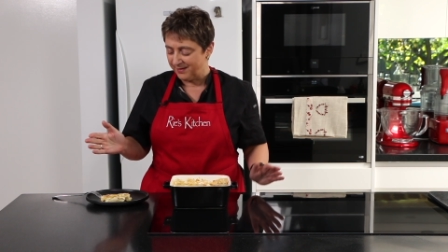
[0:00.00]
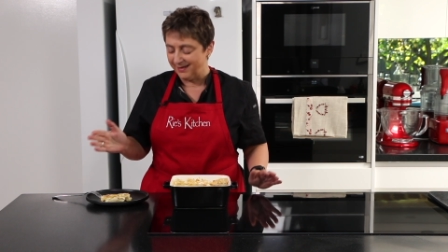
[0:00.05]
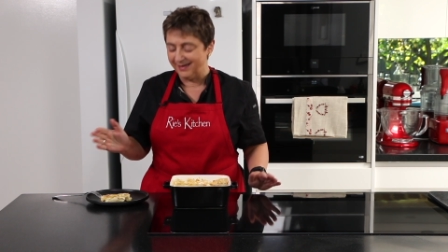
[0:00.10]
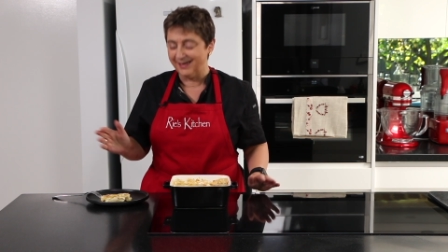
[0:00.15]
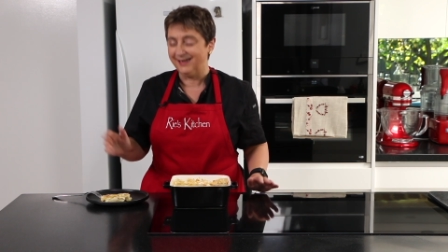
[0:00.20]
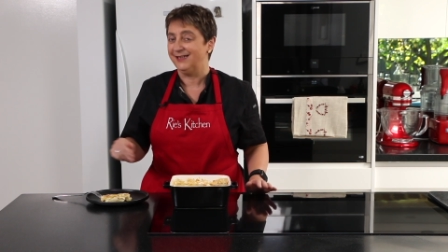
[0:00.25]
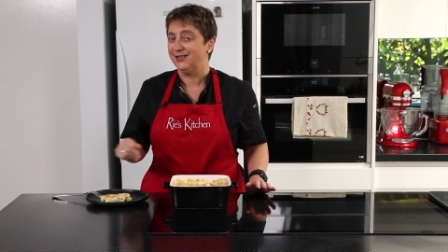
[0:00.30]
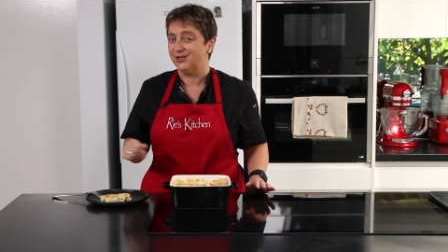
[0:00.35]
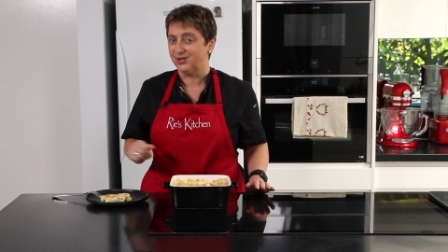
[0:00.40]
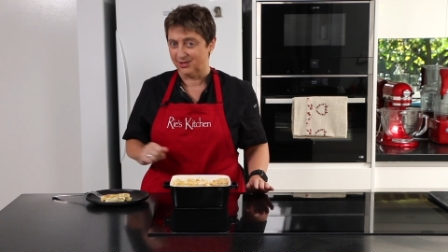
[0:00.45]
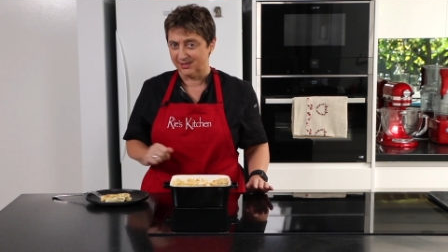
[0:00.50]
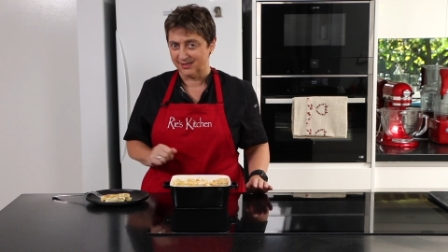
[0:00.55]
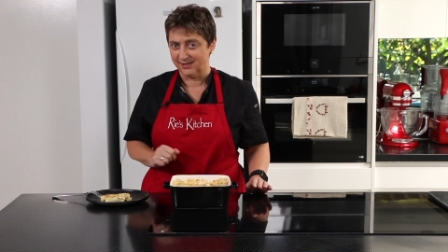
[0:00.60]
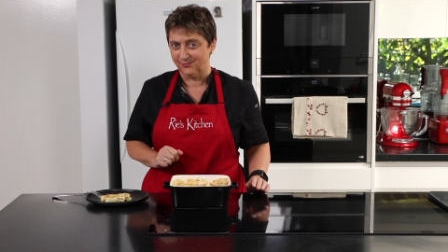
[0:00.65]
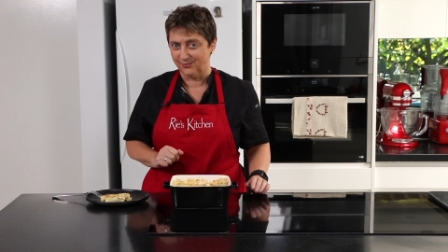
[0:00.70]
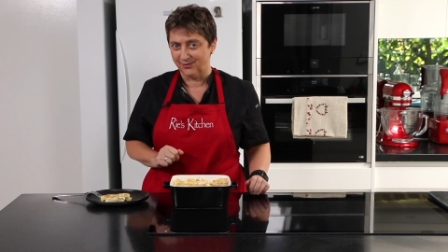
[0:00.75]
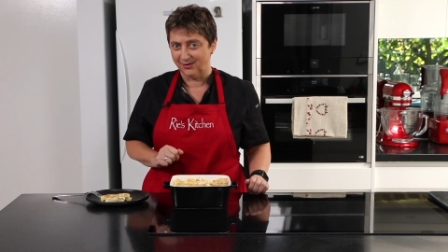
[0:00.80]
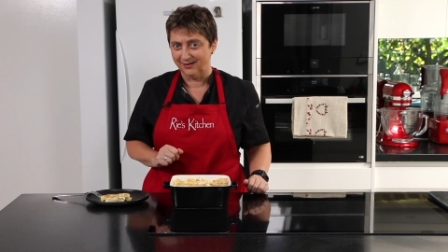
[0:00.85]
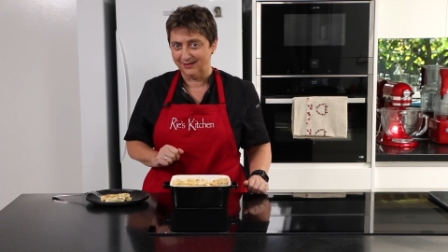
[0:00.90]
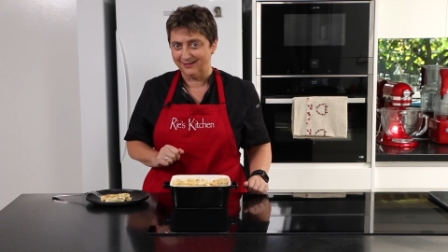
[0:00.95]
It is just
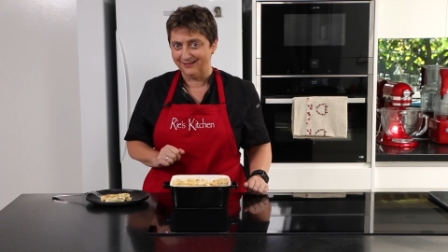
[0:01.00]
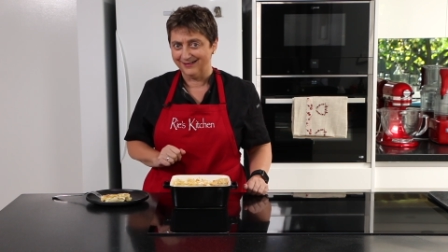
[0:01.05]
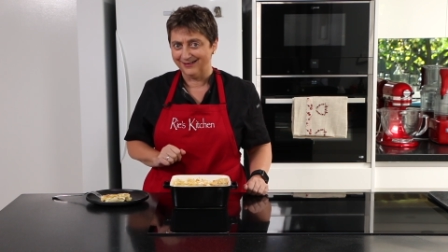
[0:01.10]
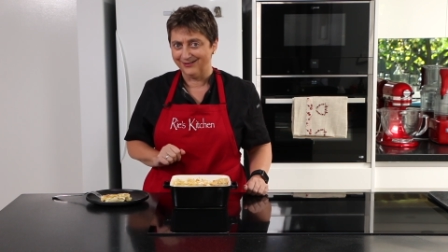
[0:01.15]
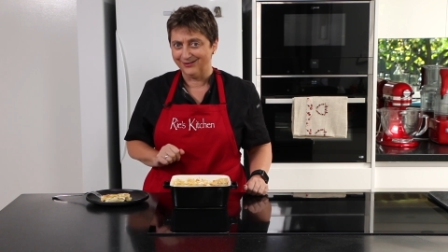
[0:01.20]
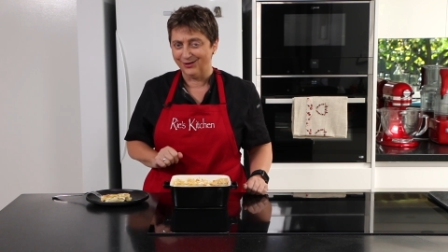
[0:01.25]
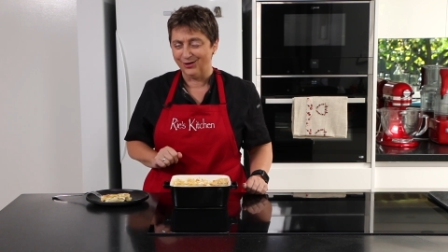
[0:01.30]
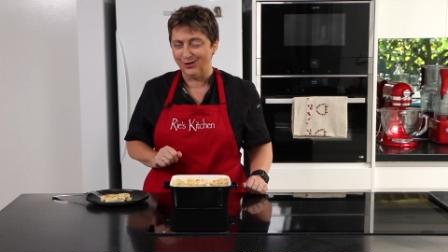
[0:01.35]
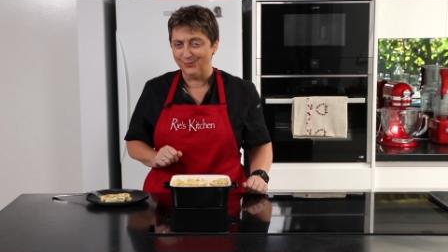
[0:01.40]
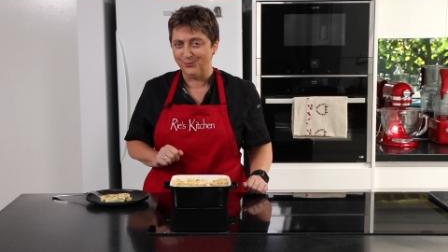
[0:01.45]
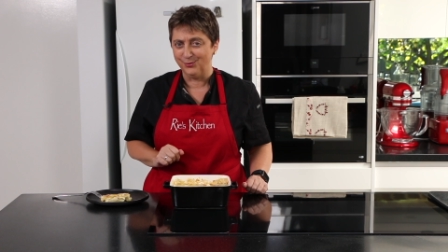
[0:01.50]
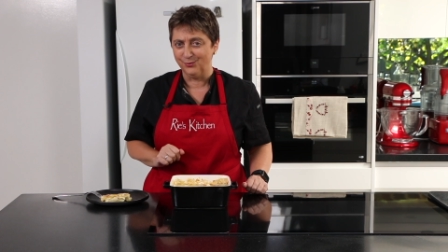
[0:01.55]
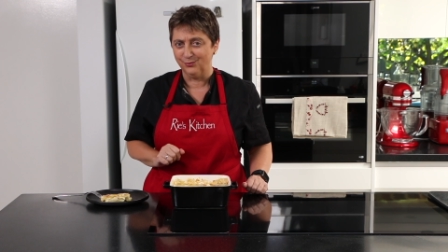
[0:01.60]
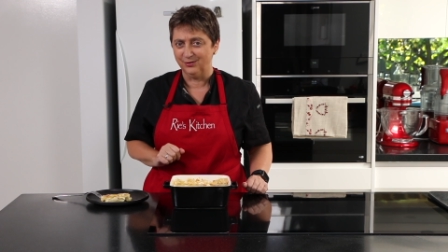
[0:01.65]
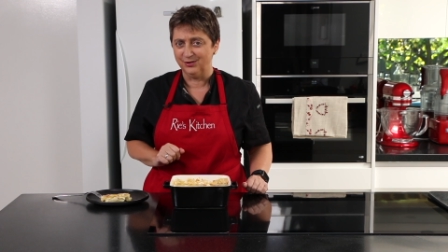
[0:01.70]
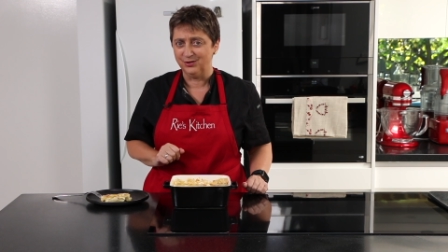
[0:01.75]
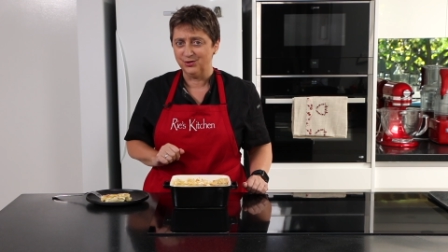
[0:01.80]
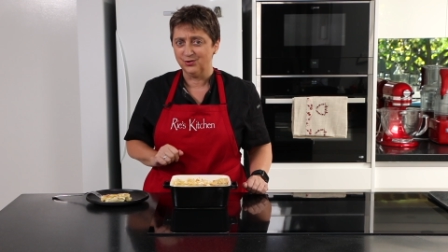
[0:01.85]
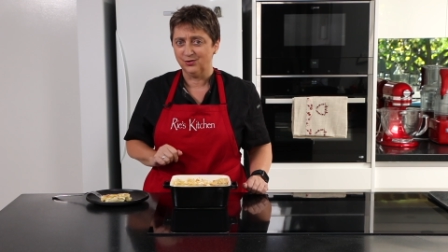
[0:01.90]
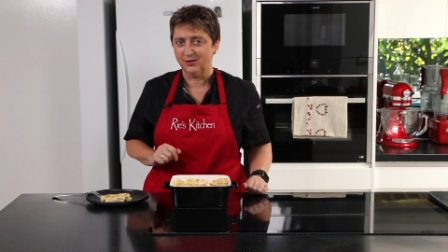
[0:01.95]
divine, and I hope you
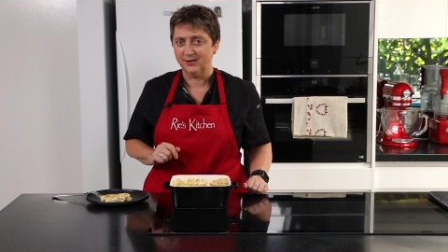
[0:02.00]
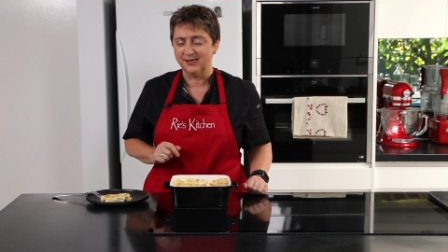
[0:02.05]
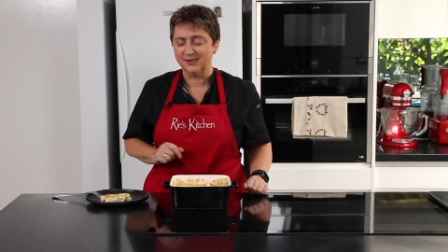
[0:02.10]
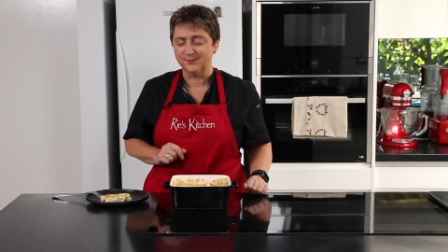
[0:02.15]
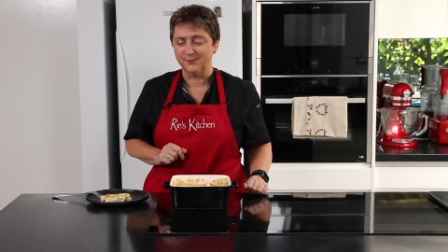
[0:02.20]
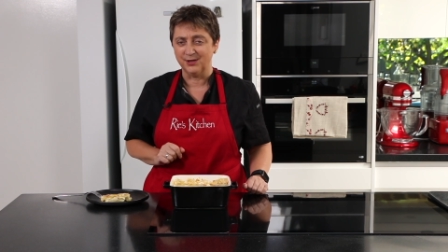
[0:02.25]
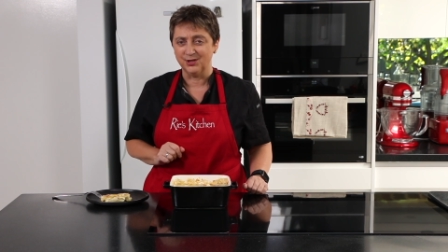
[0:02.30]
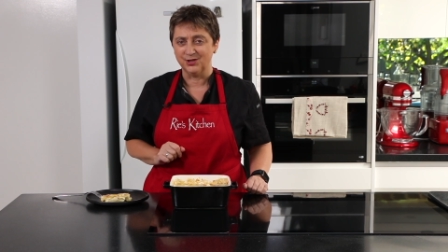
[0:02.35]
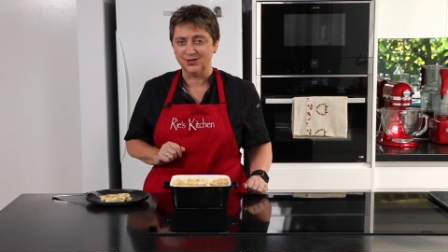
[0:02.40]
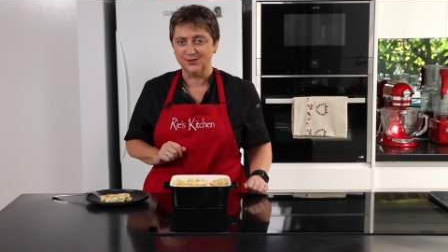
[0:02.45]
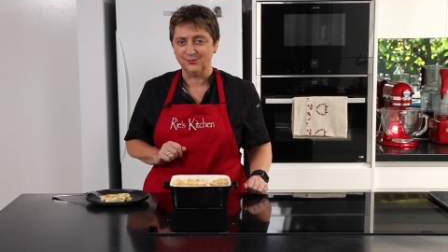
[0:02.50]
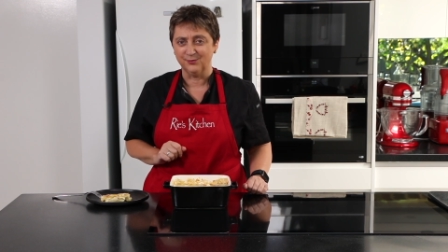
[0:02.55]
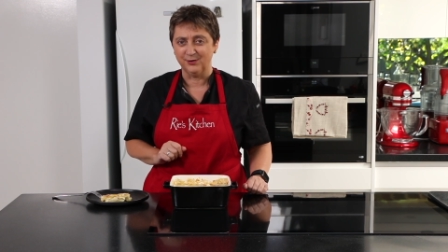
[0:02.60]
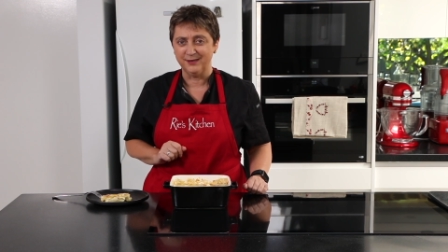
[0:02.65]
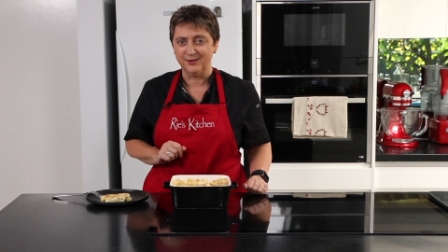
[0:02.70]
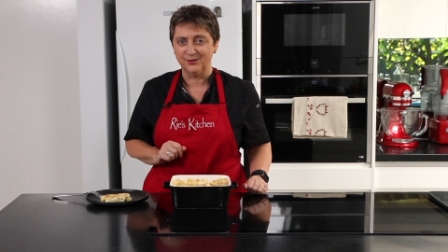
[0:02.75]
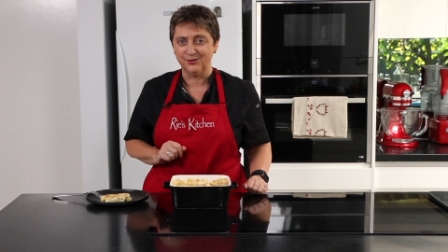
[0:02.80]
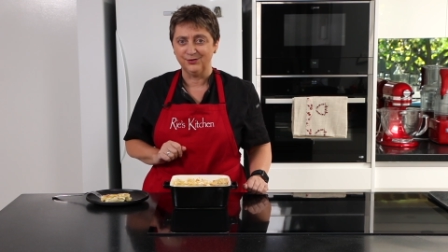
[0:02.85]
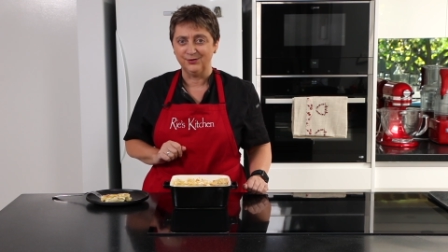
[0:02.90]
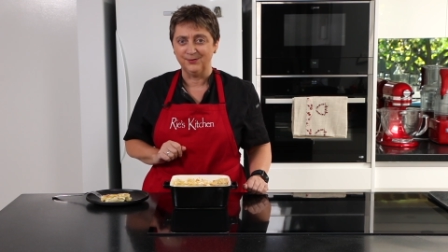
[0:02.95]
all enjoy it as much as
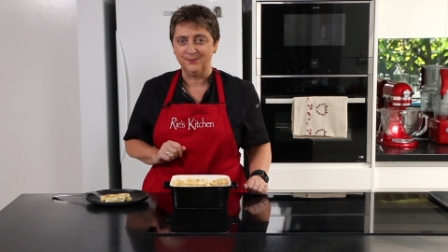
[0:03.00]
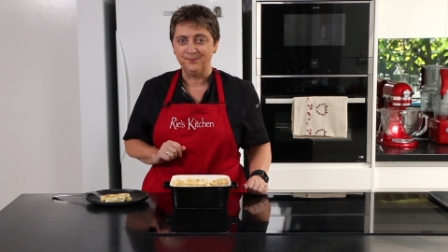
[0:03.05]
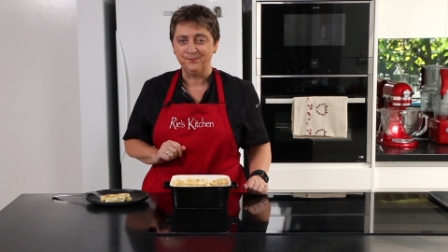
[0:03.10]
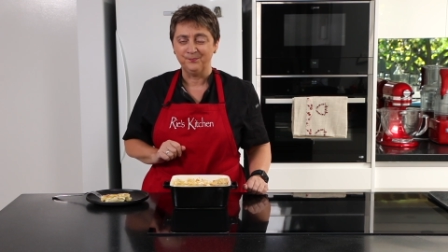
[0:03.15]
we do.